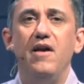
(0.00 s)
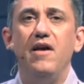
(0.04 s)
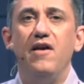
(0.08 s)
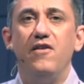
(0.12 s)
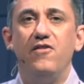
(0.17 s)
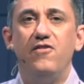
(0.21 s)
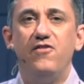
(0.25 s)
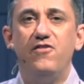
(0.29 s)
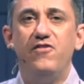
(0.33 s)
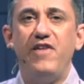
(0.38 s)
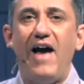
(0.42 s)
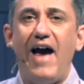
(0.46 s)

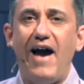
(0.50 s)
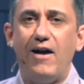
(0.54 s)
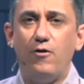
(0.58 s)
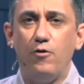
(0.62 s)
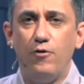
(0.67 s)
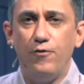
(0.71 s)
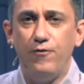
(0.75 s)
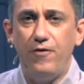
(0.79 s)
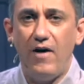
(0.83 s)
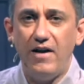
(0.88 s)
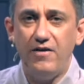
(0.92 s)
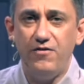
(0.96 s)

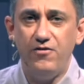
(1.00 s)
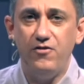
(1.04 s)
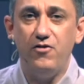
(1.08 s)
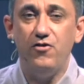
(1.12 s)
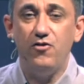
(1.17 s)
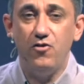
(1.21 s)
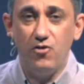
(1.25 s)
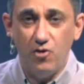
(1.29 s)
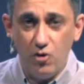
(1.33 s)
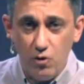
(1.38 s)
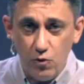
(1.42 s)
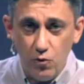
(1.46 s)

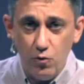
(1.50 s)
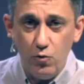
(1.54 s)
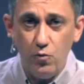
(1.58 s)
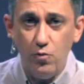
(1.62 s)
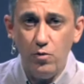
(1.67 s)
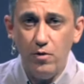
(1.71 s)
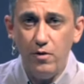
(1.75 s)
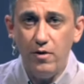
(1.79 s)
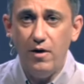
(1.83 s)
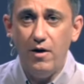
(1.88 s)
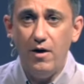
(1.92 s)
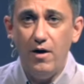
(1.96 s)
sacrificed
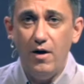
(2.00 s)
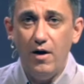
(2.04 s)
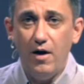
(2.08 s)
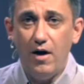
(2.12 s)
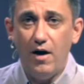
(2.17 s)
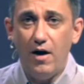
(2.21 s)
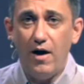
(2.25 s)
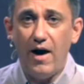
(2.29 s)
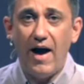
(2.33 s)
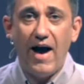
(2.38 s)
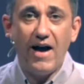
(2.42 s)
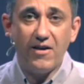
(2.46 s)
to
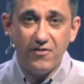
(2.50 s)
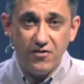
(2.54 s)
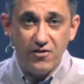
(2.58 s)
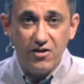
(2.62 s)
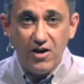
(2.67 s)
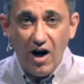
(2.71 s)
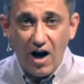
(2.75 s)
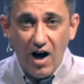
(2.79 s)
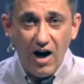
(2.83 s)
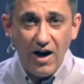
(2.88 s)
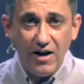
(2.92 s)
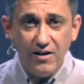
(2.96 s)
uh, as
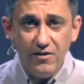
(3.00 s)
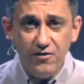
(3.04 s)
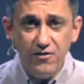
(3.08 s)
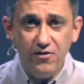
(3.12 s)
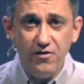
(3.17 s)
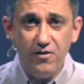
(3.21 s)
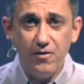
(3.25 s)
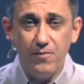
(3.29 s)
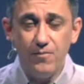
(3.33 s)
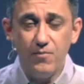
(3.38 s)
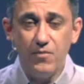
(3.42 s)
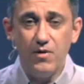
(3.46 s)
gods.